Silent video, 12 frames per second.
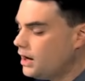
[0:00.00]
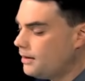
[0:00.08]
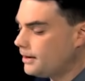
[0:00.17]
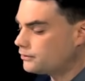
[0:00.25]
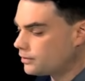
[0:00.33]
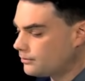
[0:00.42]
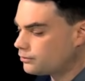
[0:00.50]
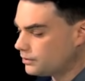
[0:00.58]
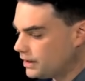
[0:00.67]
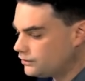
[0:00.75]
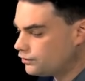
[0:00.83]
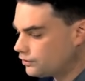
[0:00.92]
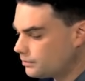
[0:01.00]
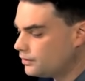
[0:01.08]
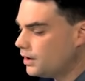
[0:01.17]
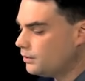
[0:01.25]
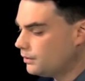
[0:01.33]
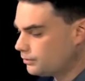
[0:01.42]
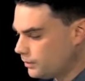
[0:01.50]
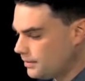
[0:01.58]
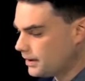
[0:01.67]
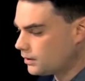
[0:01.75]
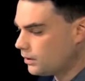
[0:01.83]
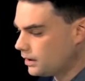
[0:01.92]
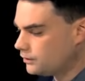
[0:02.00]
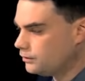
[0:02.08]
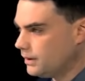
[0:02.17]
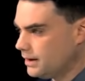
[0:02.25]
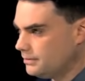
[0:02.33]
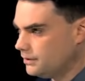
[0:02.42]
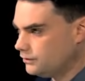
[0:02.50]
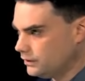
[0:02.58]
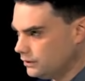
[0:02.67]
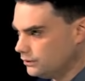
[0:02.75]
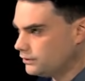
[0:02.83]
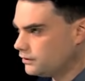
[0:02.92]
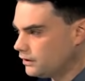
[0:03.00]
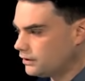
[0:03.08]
about Trump's relationships with women, according to NBC News. This